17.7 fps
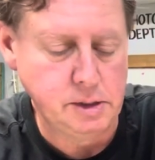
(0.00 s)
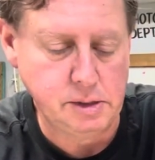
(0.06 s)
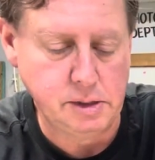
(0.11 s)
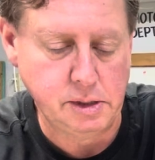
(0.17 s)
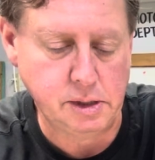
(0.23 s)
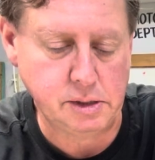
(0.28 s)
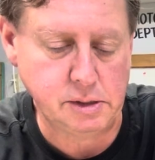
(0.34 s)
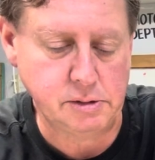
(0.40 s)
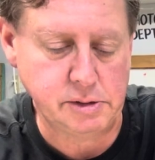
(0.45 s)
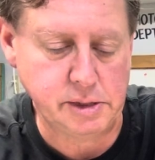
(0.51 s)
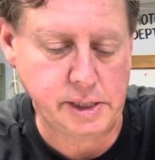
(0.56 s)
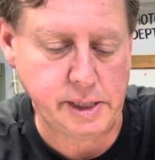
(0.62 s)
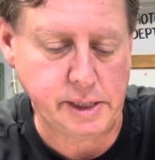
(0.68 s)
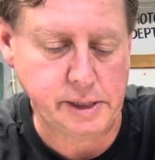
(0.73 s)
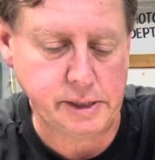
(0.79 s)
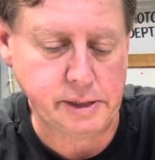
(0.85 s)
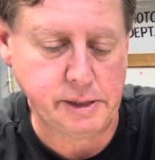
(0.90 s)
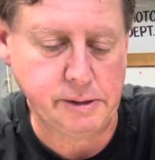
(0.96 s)
under the
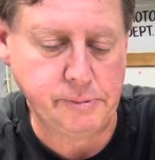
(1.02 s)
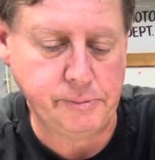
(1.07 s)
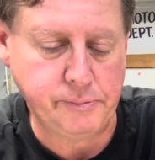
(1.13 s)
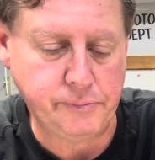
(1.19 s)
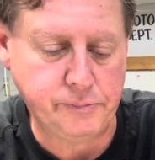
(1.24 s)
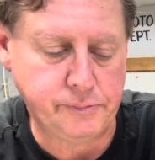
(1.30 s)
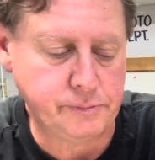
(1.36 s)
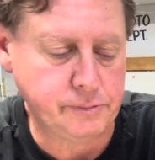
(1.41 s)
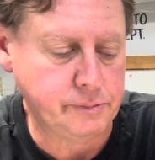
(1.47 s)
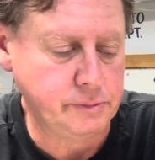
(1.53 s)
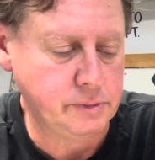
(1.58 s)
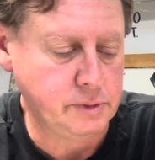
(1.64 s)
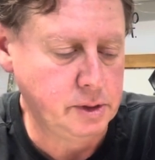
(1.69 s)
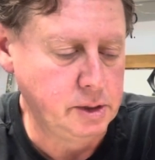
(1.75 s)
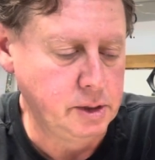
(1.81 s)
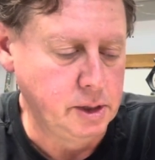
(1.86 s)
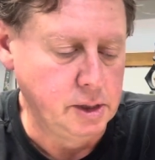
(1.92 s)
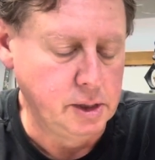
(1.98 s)
ink,
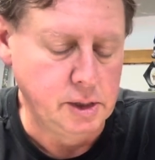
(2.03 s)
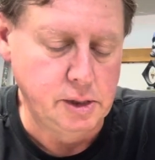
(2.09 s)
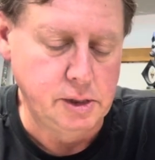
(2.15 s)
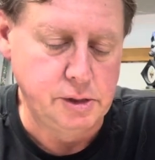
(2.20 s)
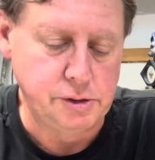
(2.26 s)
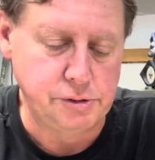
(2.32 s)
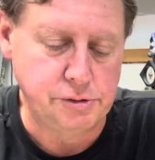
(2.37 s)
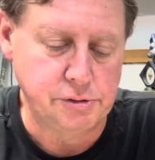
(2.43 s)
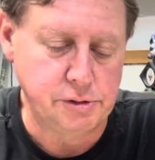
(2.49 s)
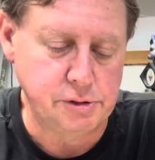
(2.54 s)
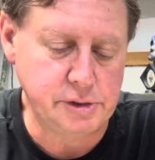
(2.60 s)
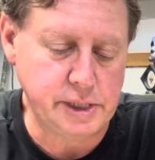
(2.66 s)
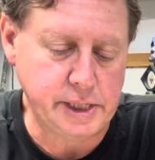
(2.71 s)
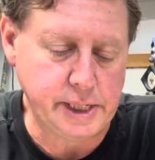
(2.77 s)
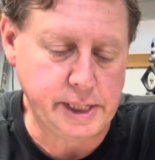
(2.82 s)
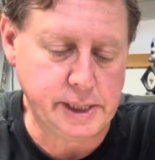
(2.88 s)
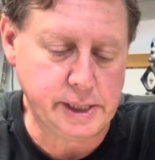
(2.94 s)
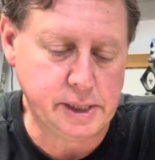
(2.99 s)
drew the
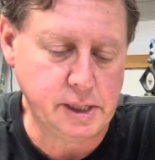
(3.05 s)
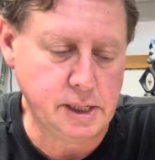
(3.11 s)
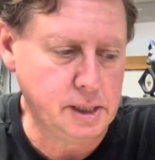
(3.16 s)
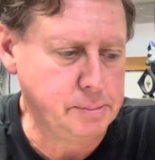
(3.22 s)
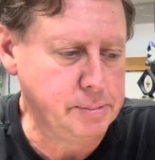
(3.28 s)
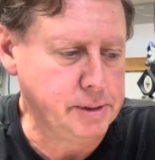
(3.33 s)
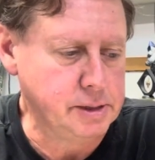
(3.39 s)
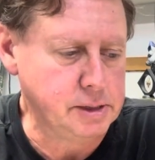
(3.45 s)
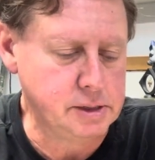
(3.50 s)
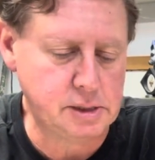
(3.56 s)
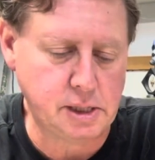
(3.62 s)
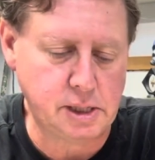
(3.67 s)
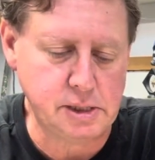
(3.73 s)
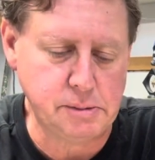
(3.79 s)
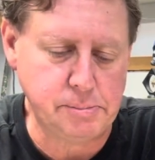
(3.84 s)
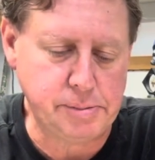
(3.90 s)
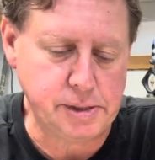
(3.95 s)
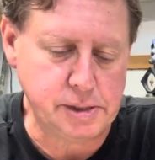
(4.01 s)
ink up inside
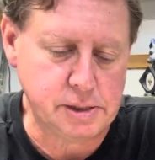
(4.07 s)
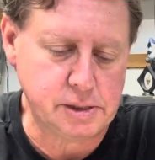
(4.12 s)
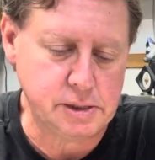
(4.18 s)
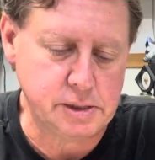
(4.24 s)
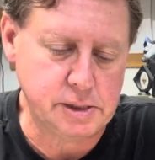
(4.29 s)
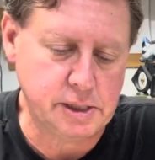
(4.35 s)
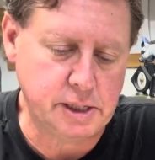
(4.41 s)
the piston.